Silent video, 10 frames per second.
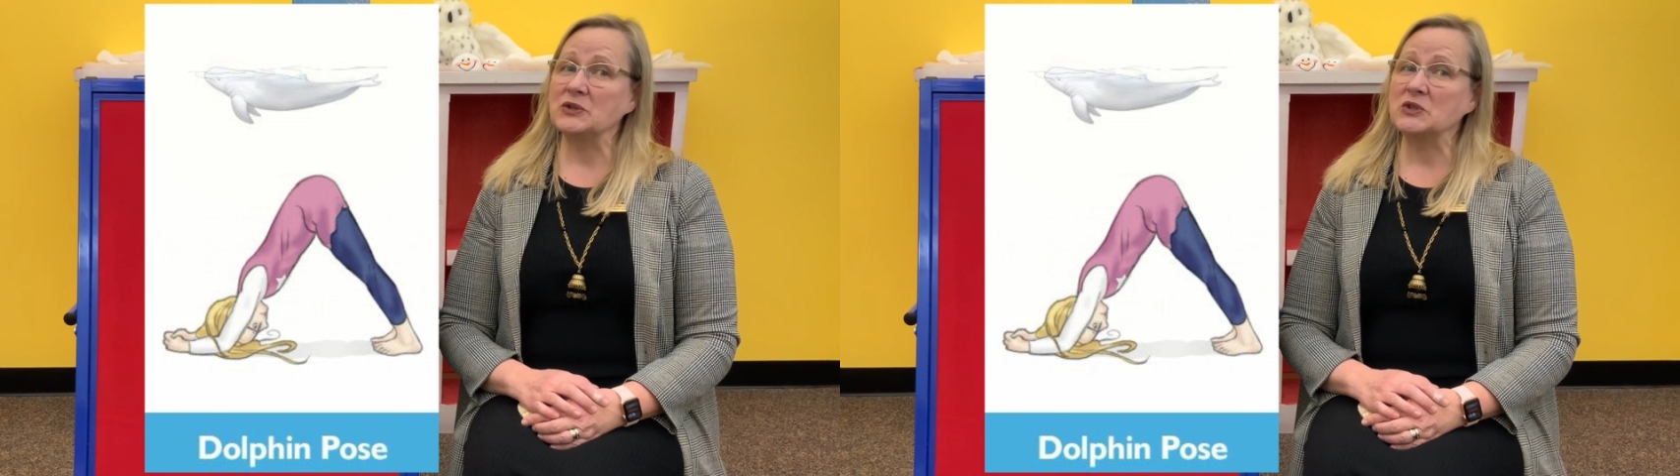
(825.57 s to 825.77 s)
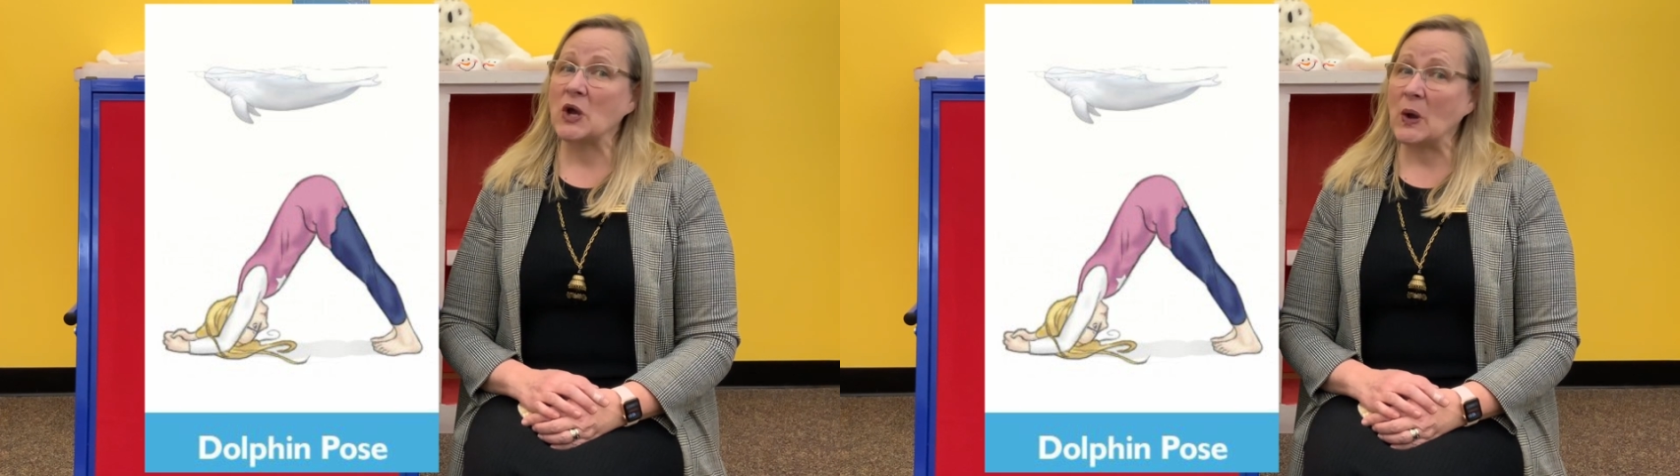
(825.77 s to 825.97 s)

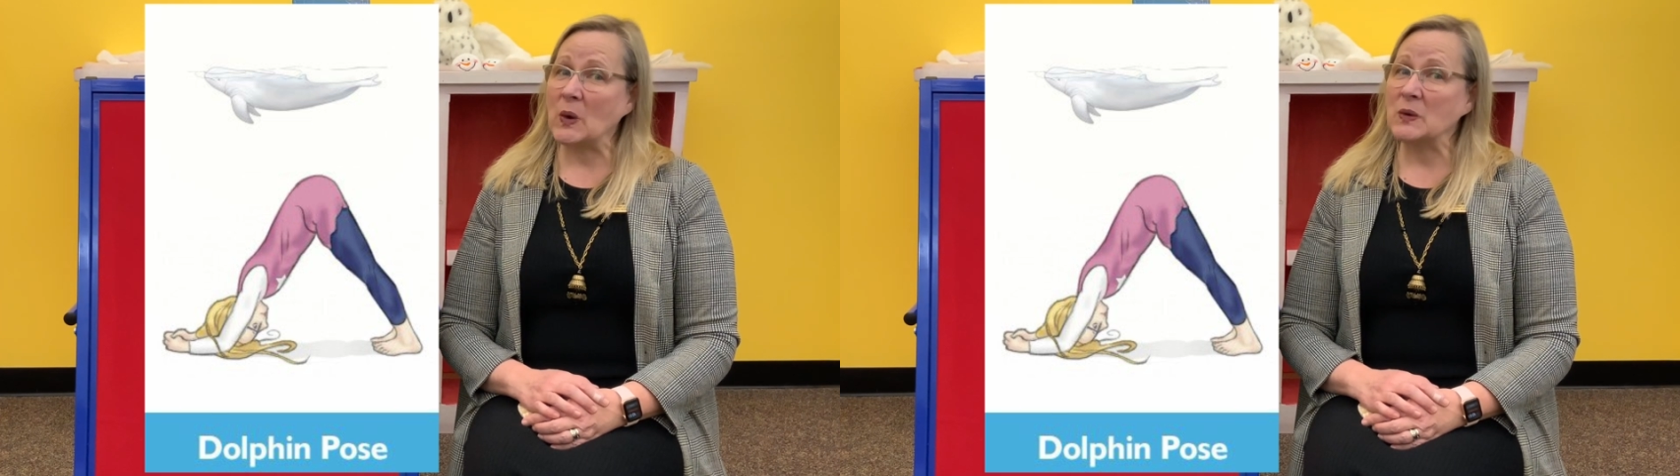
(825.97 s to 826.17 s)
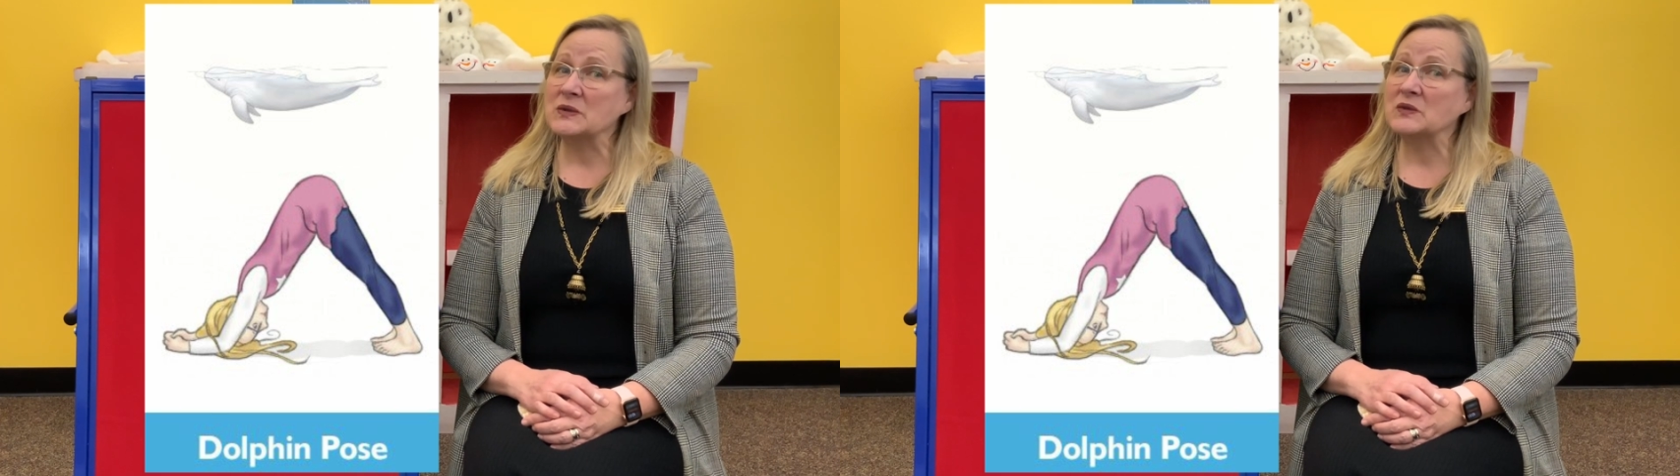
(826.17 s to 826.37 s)

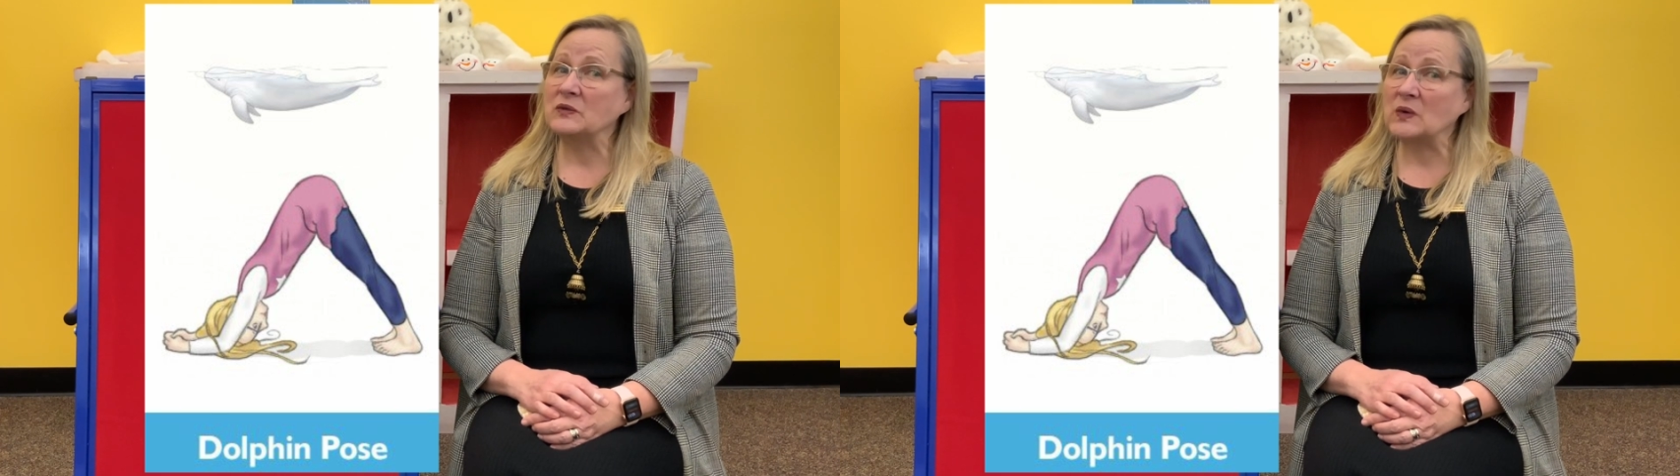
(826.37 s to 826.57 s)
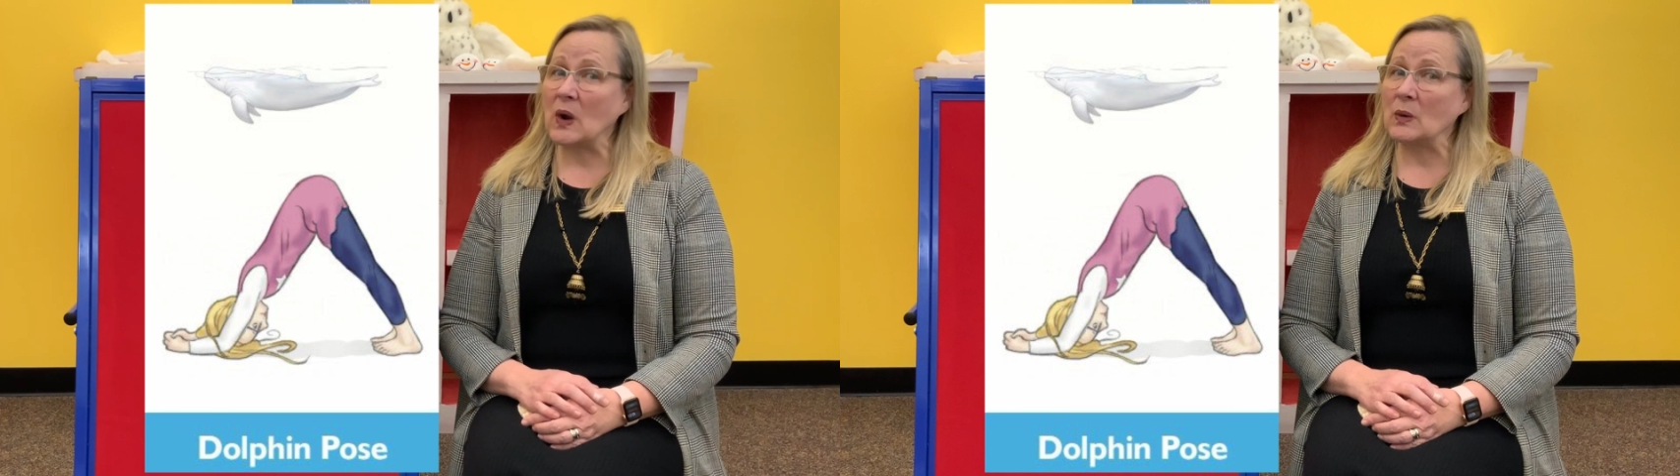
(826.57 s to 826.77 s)
toes
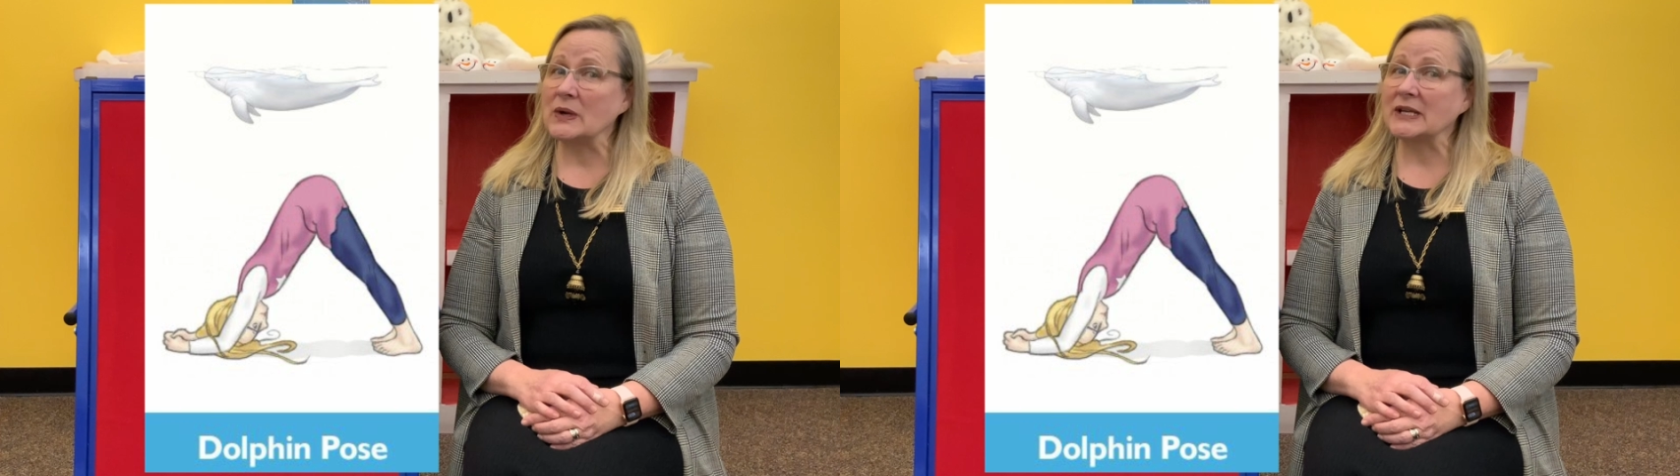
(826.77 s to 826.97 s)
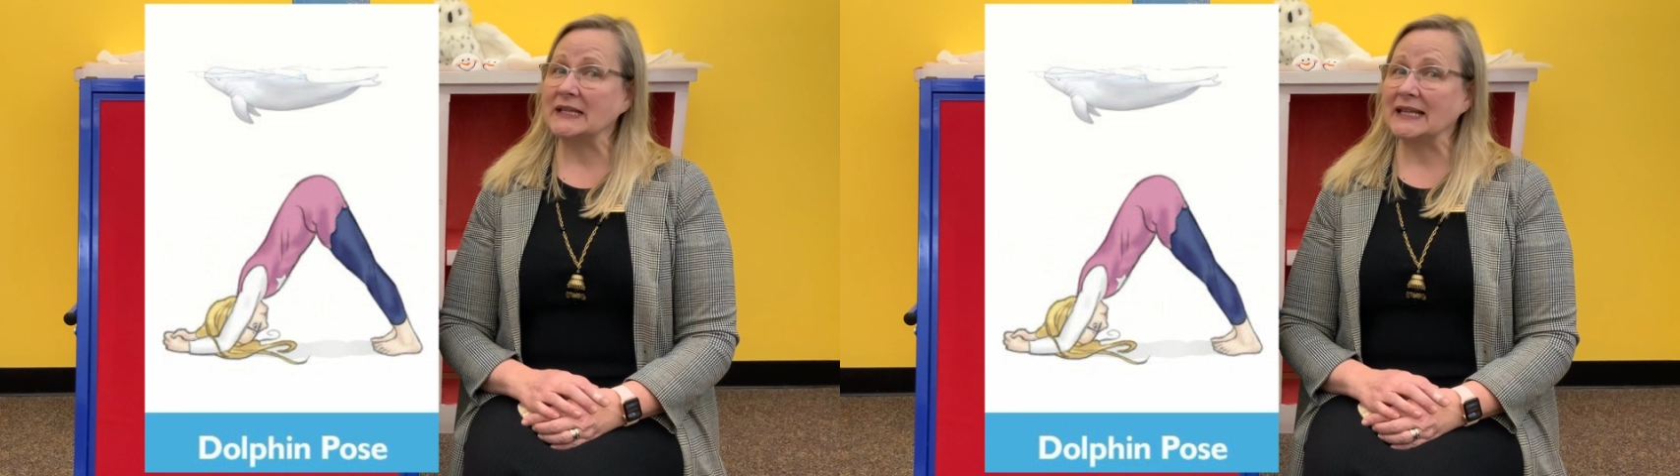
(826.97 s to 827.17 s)
forward
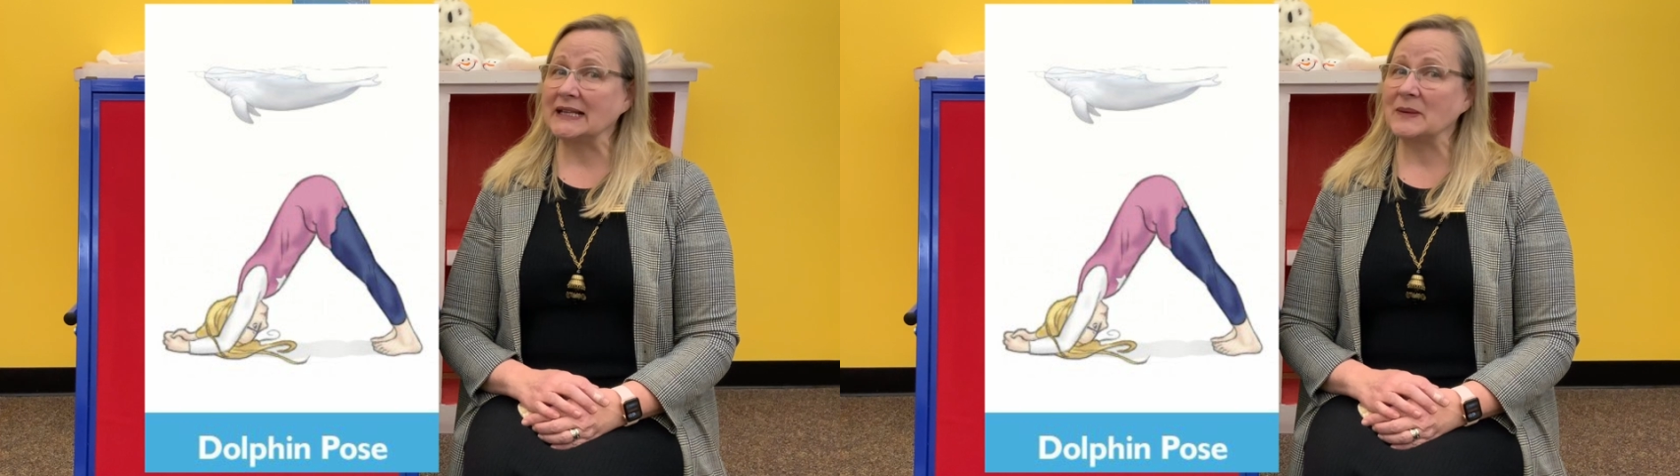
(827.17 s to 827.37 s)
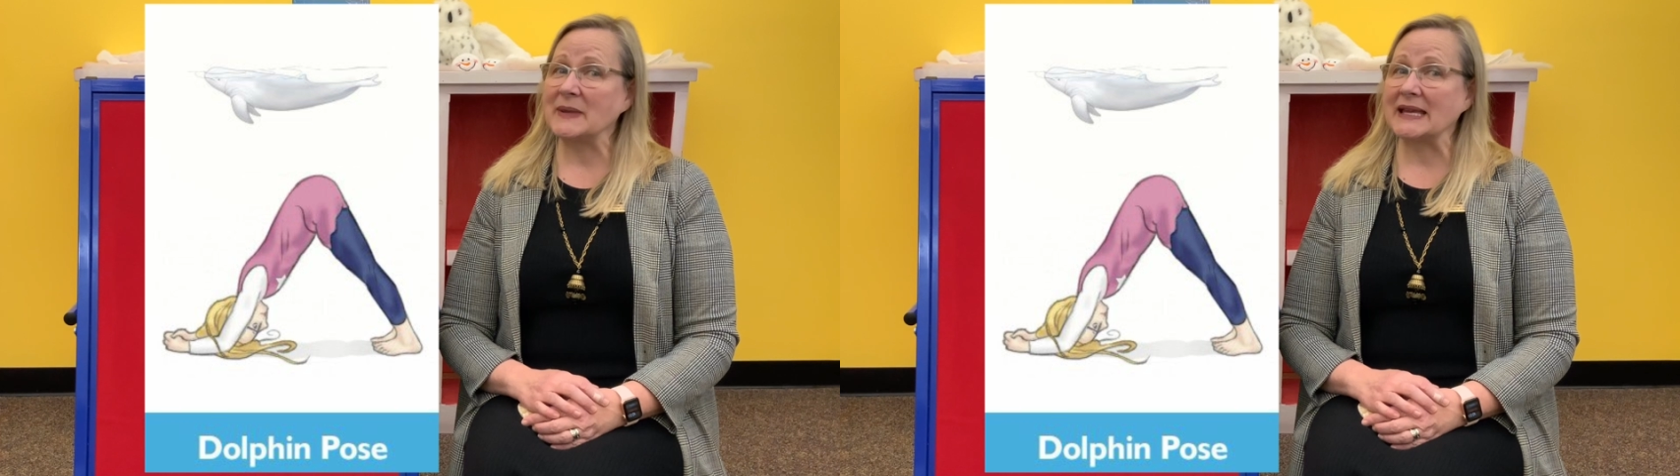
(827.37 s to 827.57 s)
a little
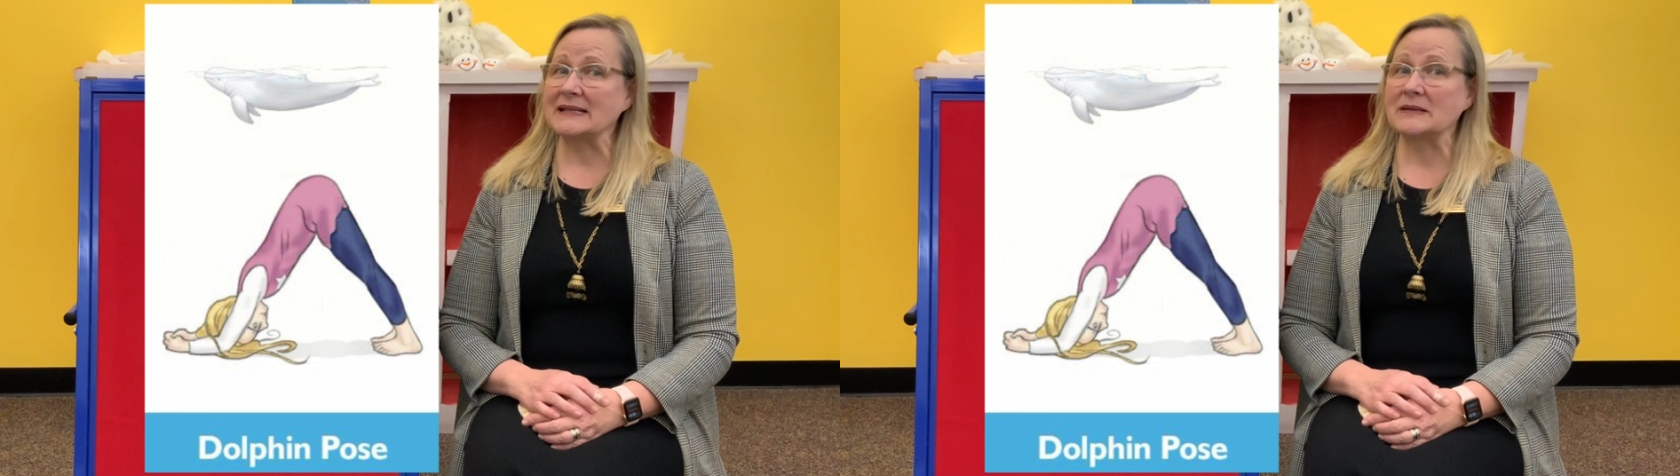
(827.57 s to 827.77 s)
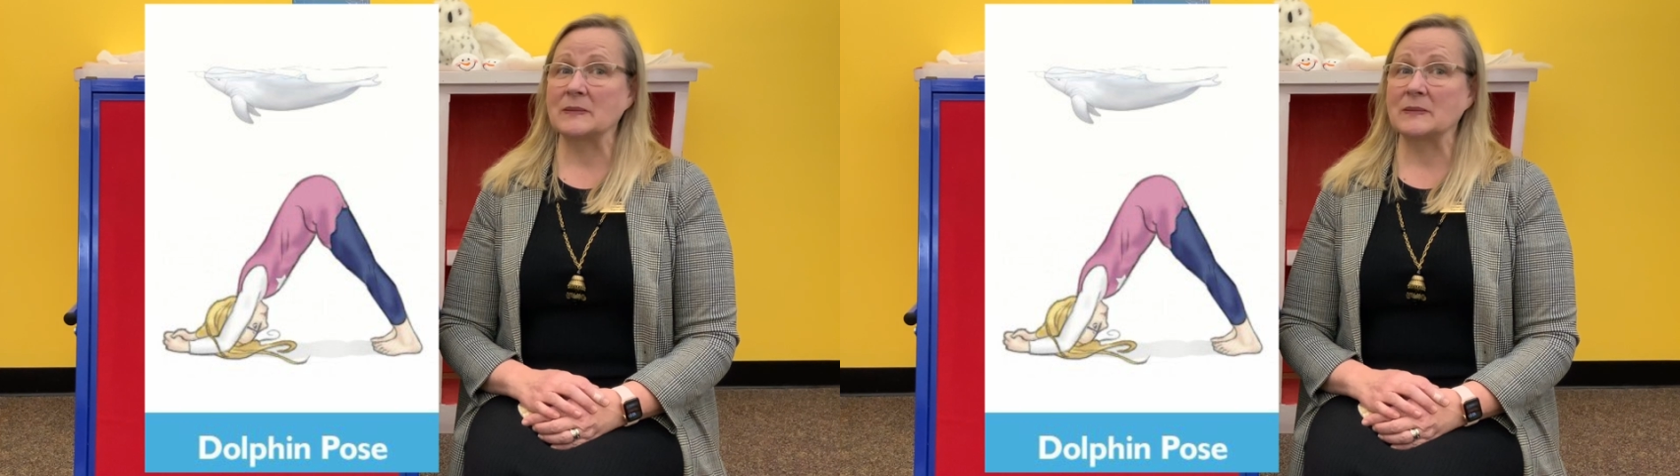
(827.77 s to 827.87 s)
bit